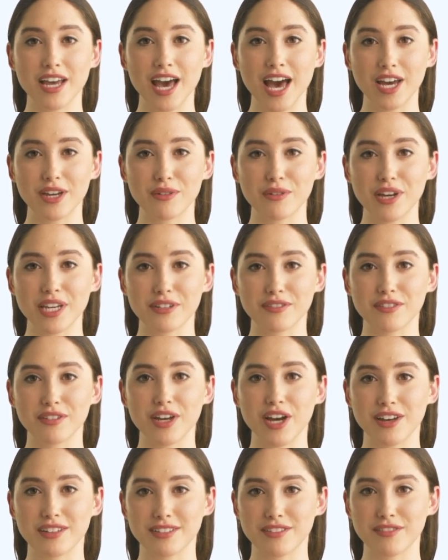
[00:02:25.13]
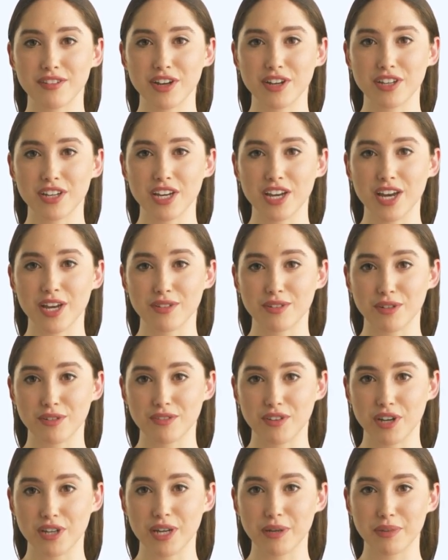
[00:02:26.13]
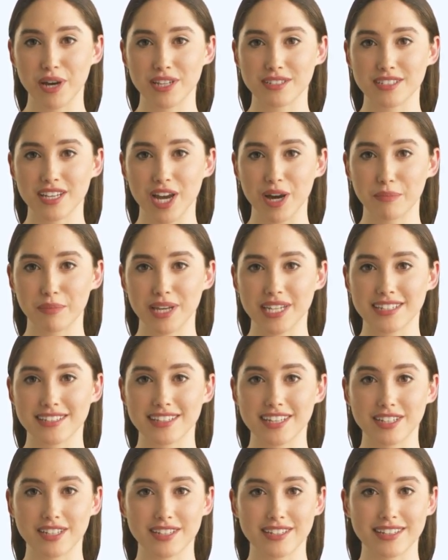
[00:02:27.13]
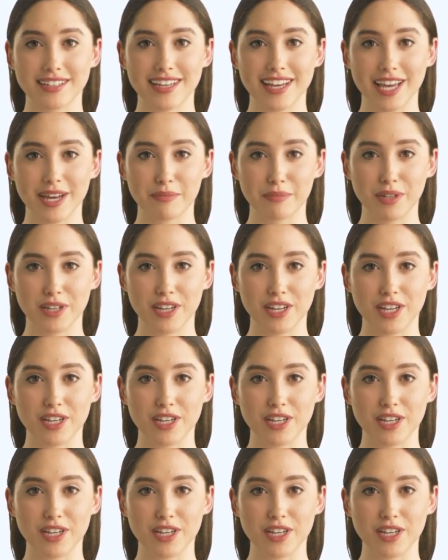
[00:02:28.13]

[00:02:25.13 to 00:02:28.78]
a Greek philosopher who wrote about topics such as sleep,